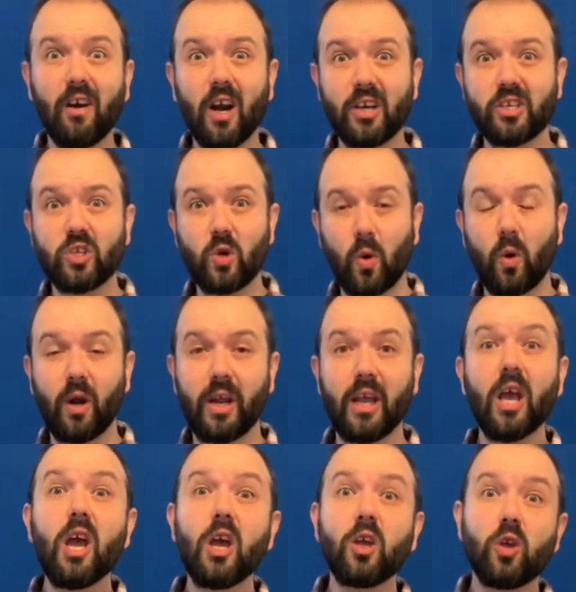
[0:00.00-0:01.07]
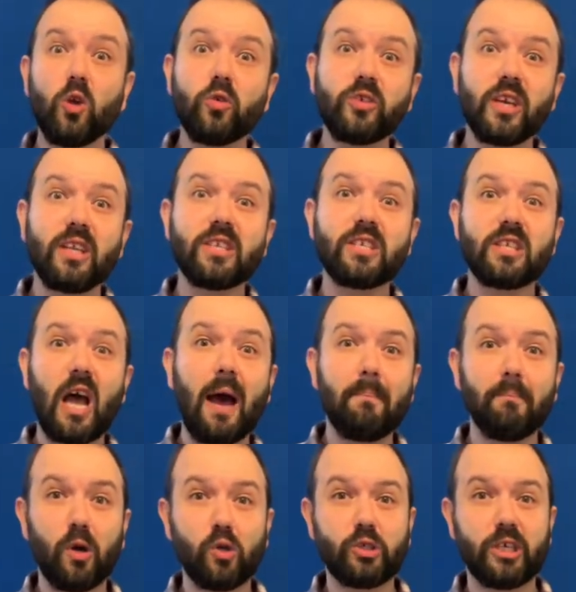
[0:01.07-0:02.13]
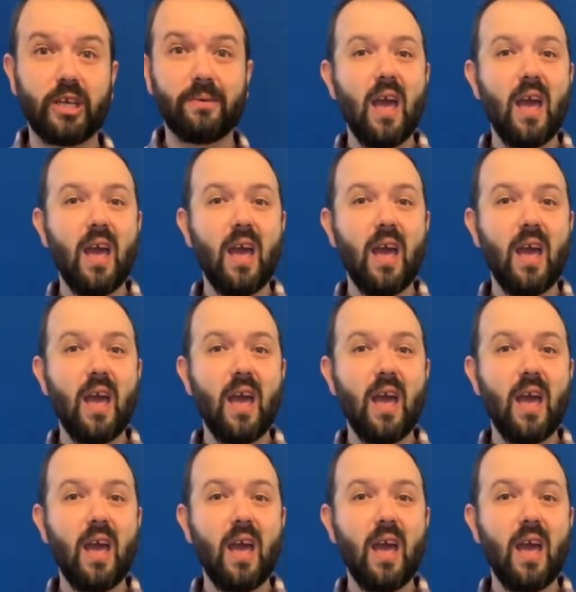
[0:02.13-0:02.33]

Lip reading: story using stop motion,